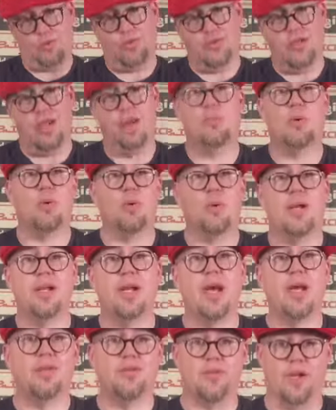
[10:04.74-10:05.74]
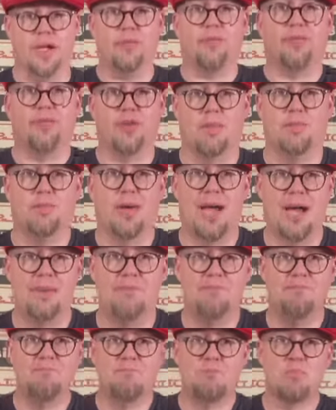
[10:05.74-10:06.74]
number 100 from
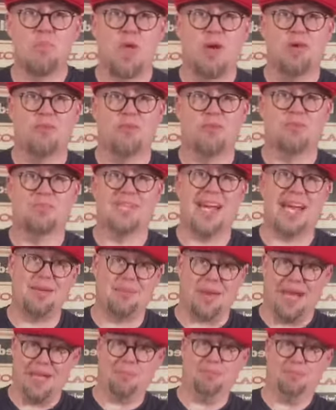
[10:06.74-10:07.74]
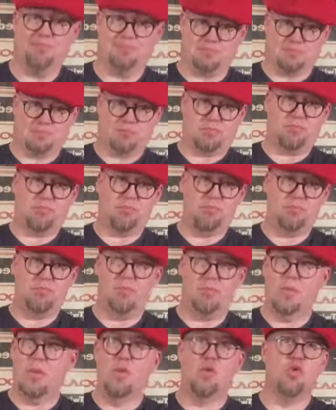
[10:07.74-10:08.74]
Dynamite.
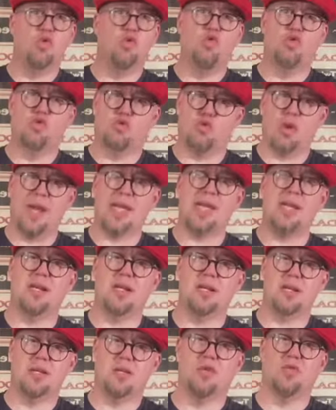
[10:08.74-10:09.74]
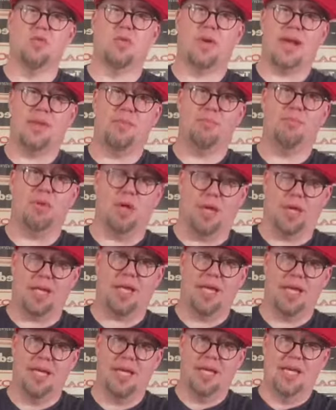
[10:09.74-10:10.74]
Great, great book.
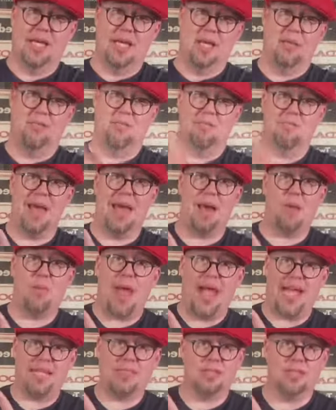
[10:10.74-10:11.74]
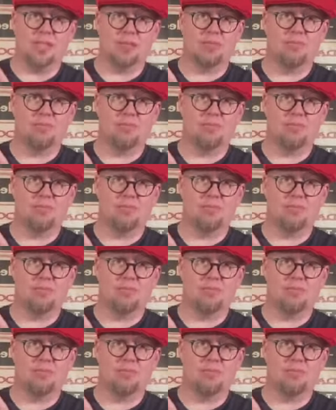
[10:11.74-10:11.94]
Matt Wagner,